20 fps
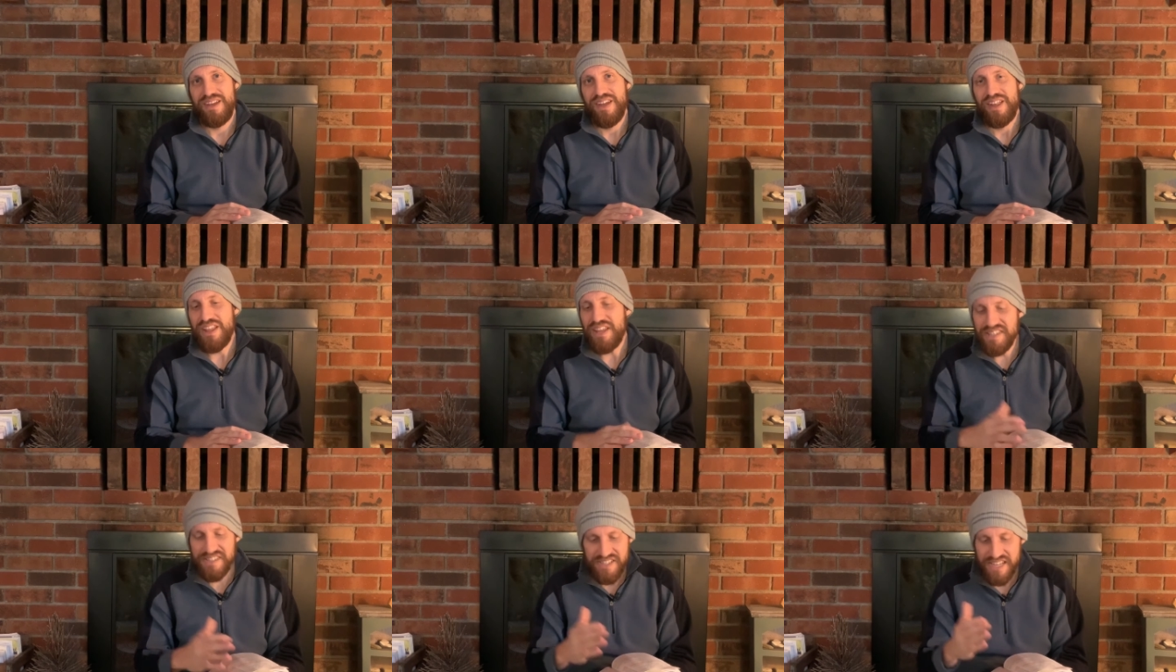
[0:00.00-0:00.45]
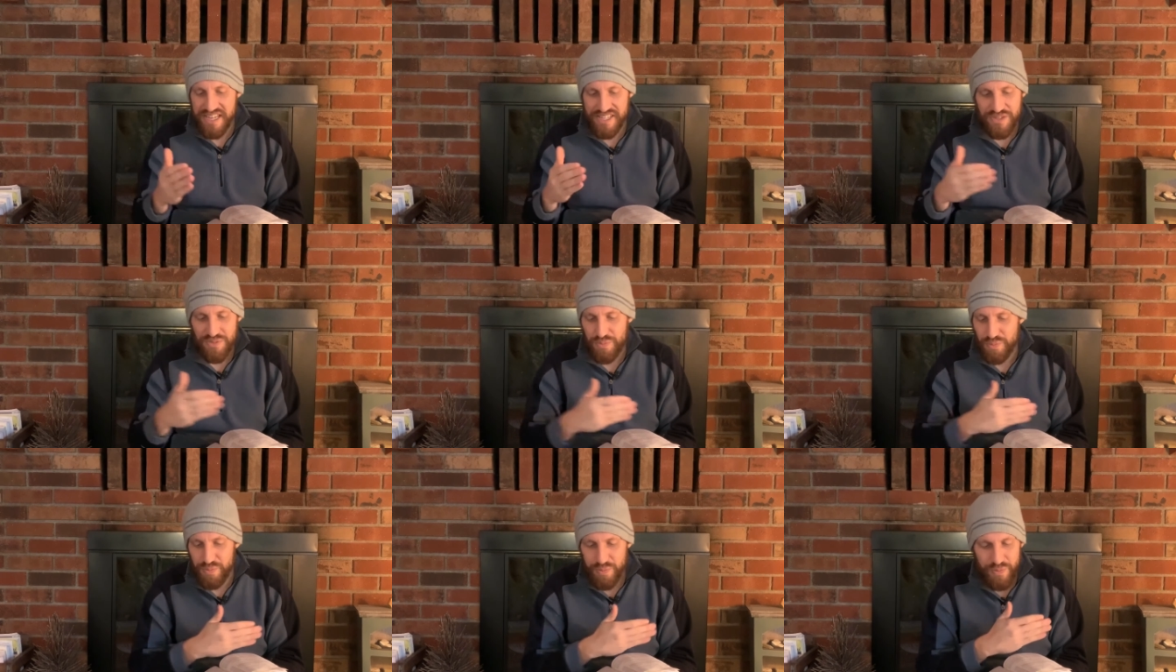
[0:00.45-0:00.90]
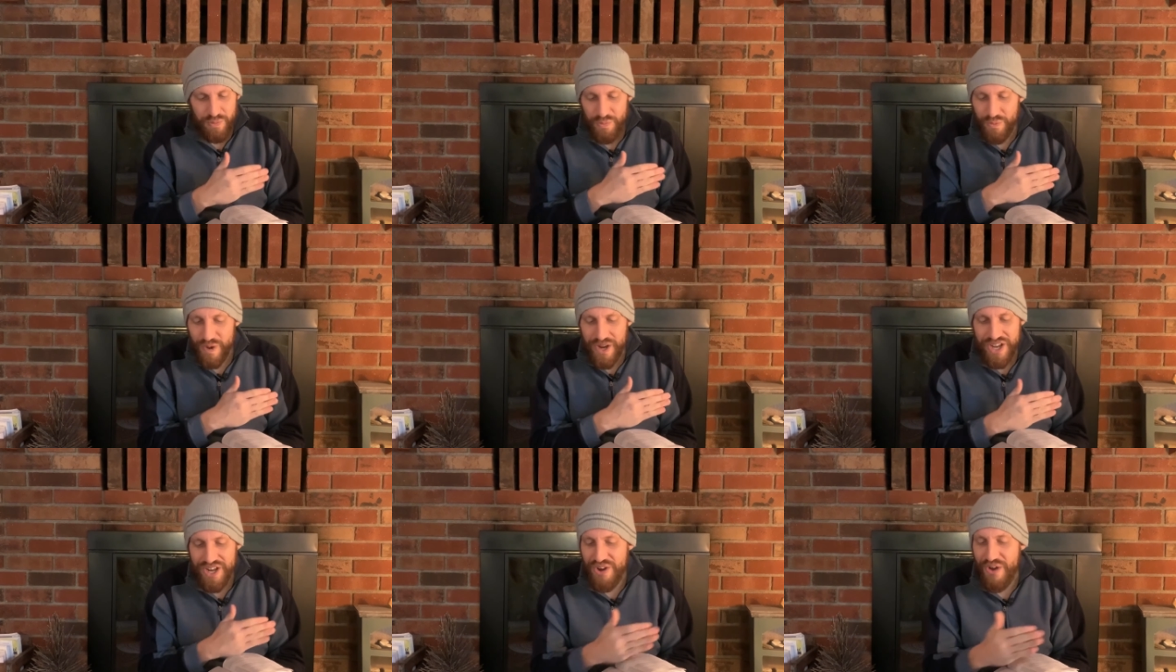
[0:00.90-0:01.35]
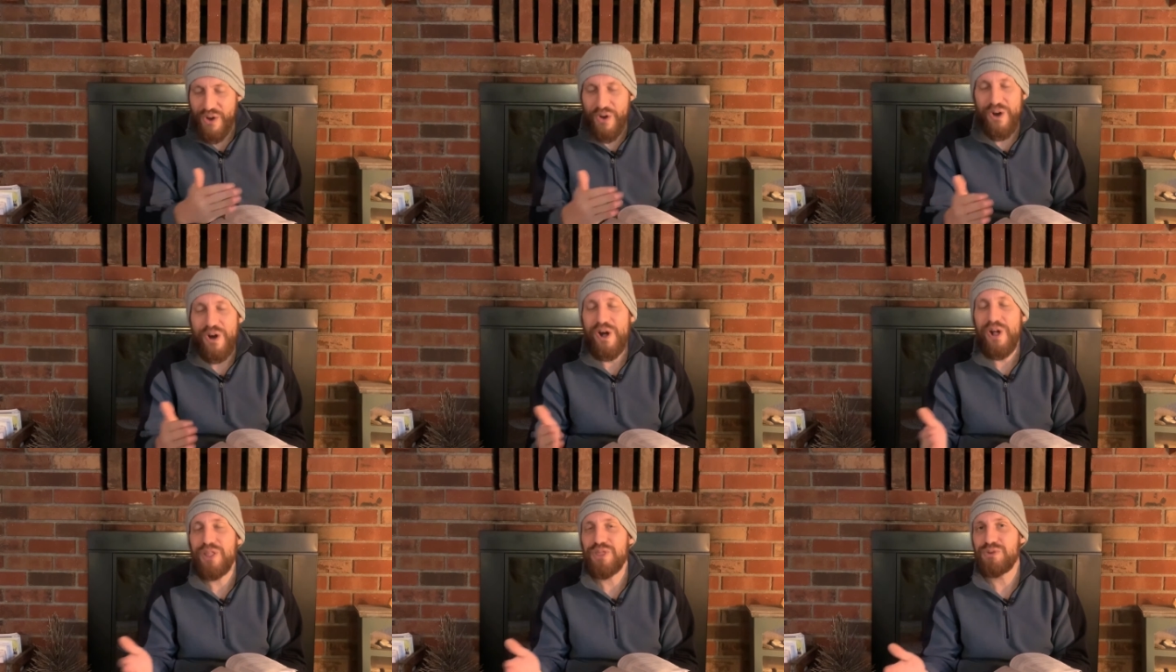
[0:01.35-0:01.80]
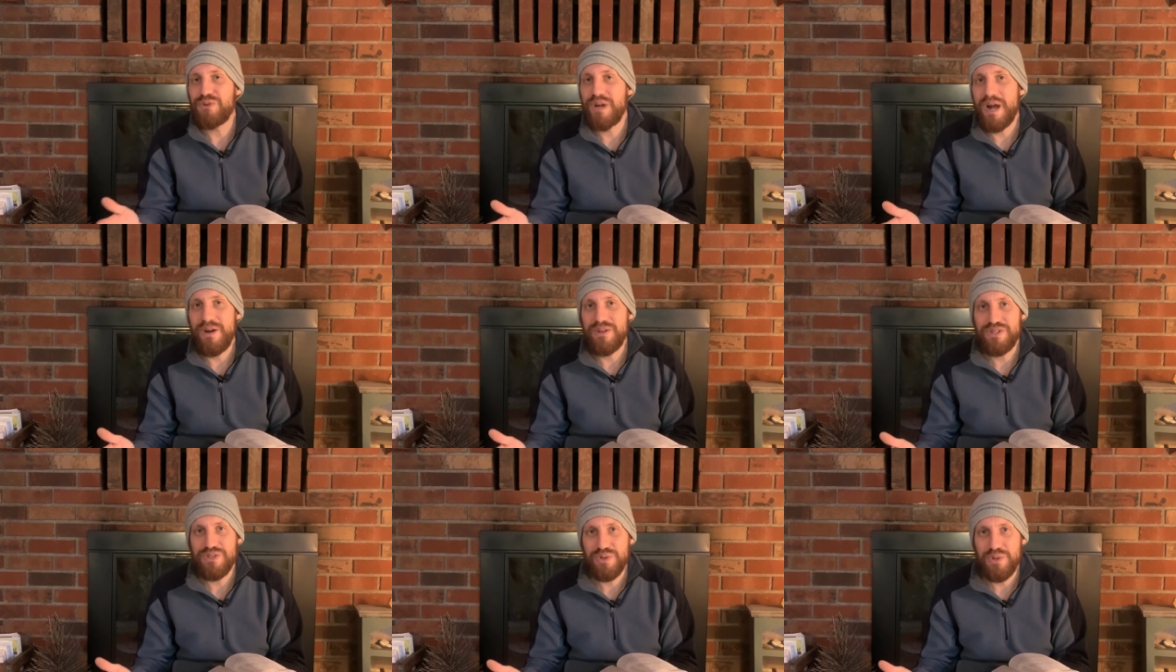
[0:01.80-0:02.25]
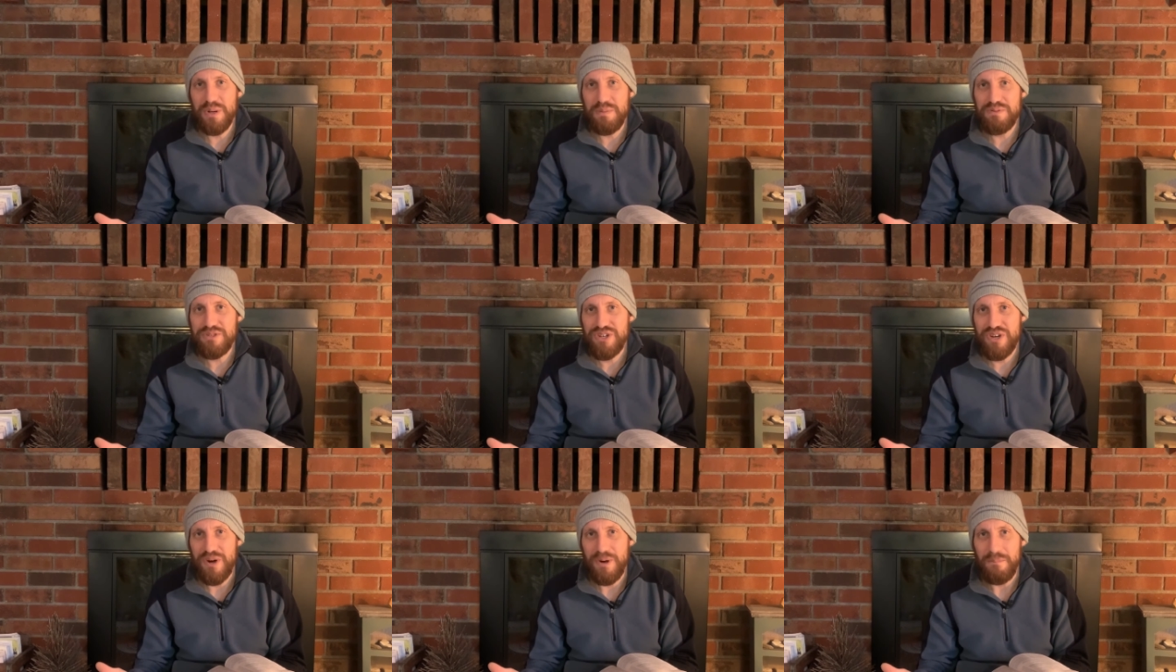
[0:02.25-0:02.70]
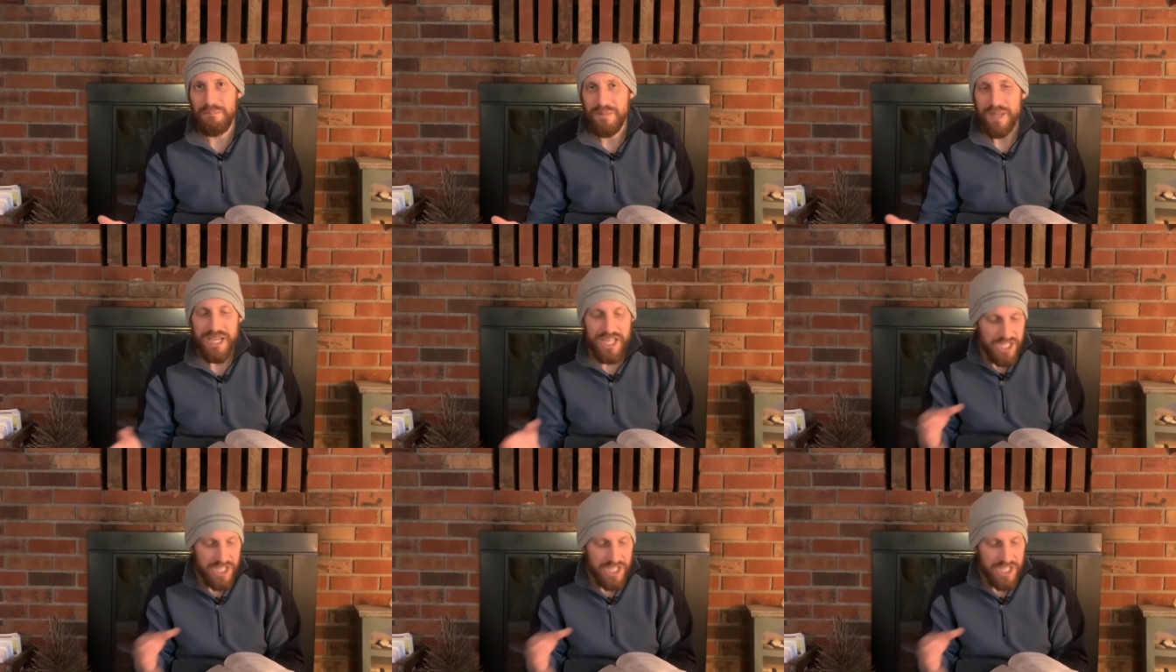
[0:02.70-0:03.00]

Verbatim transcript: It's, it's written all throughout Scripture,